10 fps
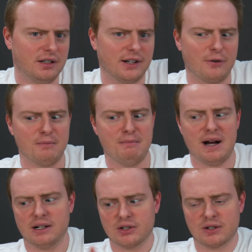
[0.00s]
you know,
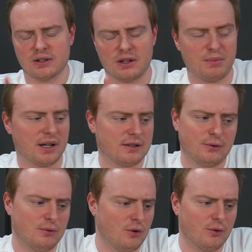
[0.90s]
match the
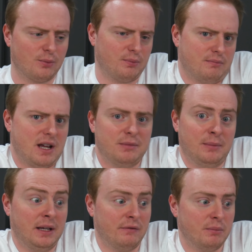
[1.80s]
Pixel or maybe
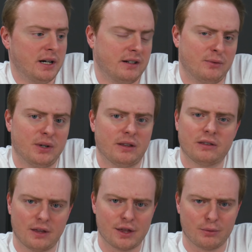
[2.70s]
be even better
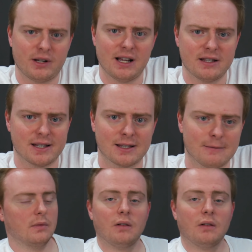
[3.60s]
with the 3 lenses.